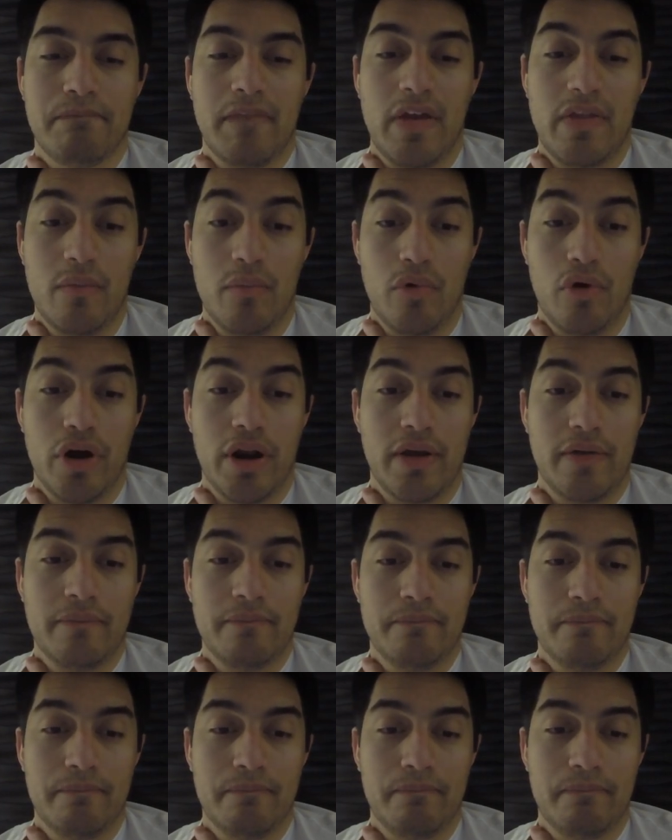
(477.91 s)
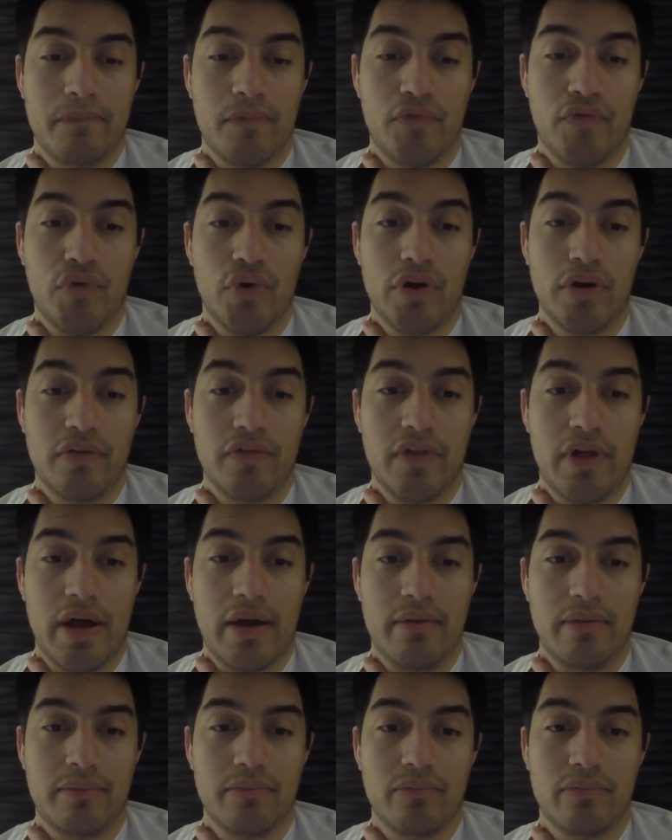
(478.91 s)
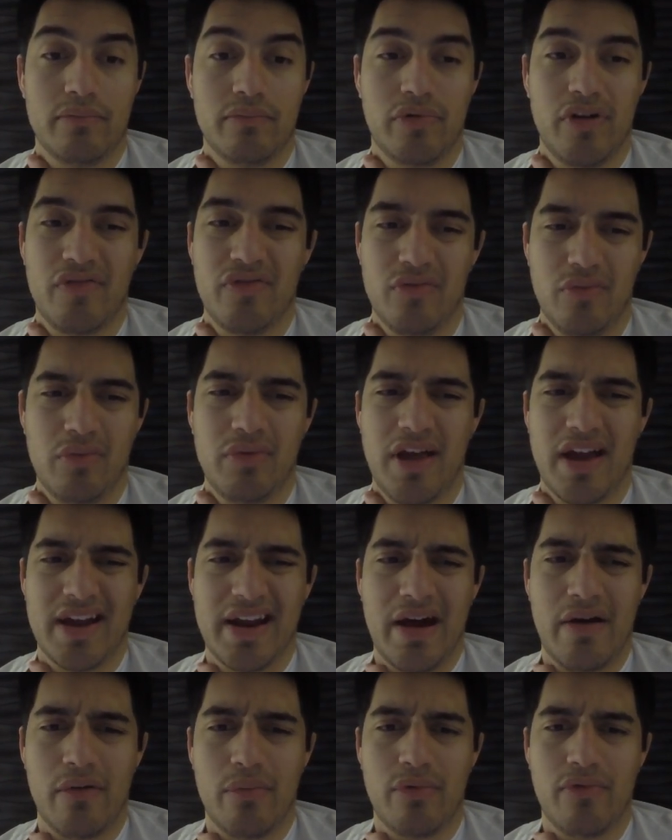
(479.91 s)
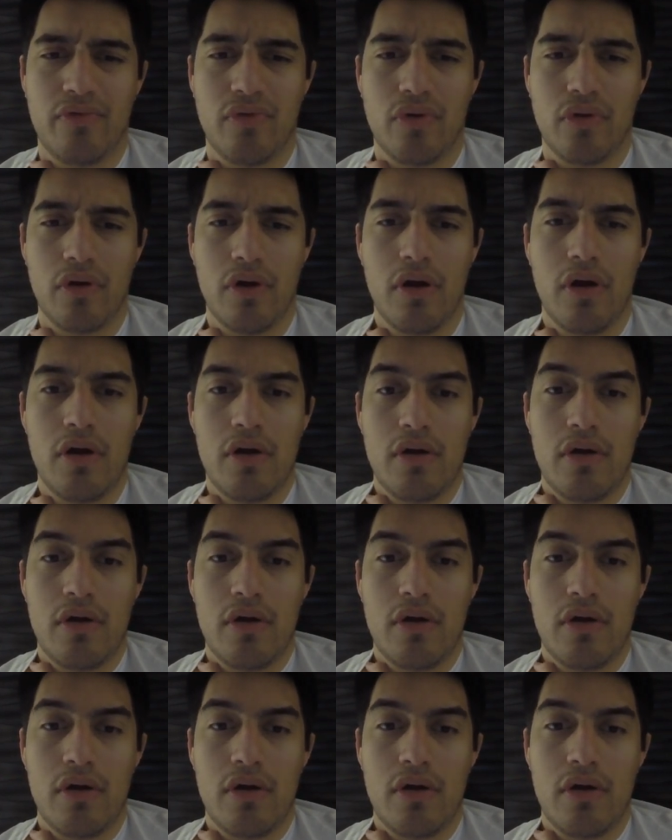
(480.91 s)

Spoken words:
in the morning, before your flight, preferably like an hour before,